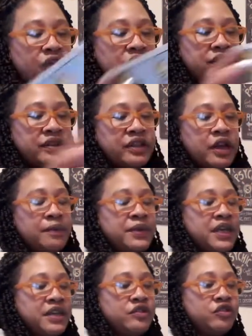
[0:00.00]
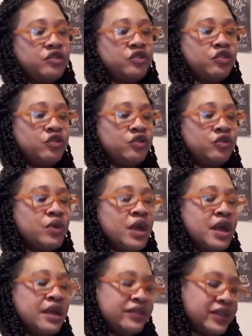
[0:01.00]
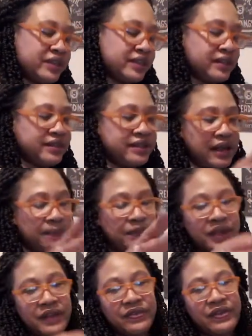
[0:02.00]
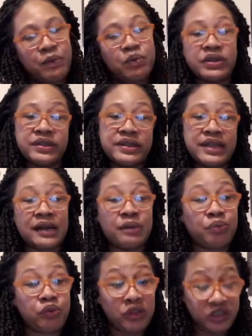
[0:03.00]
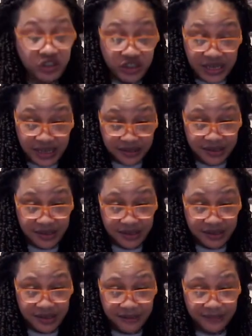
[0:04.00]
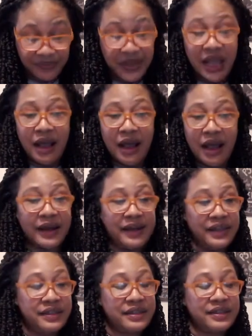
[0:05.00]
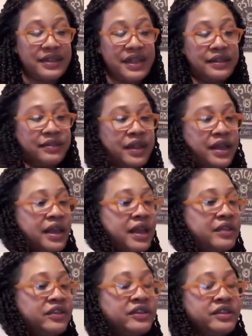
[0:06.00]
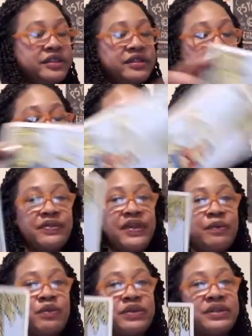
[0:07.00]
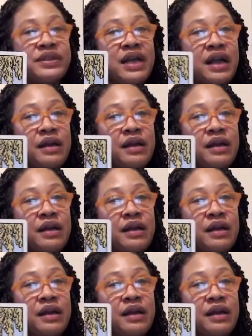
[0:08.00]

is coming into you. This is something that was not appreciated. I need to say that. This is something that was not